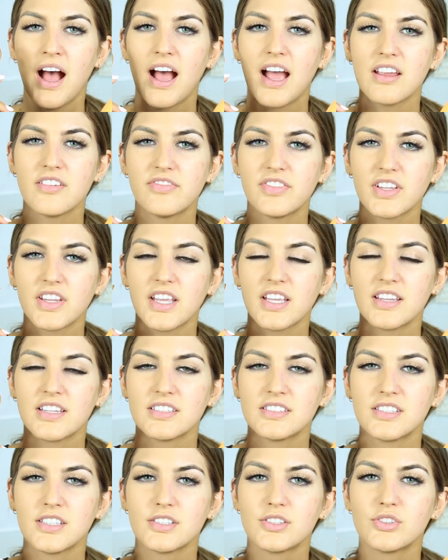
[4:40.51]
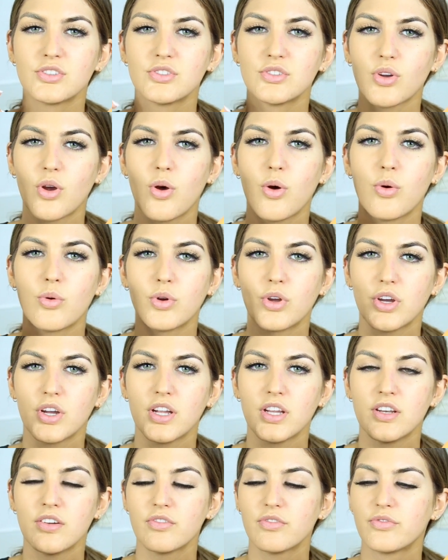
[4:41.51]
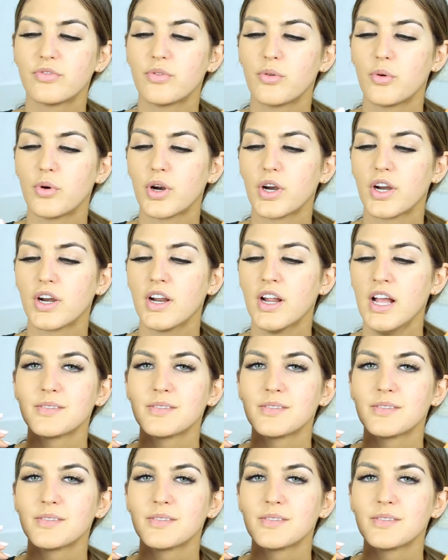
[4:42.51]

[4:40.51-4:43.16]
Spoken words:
I feel like this is so good for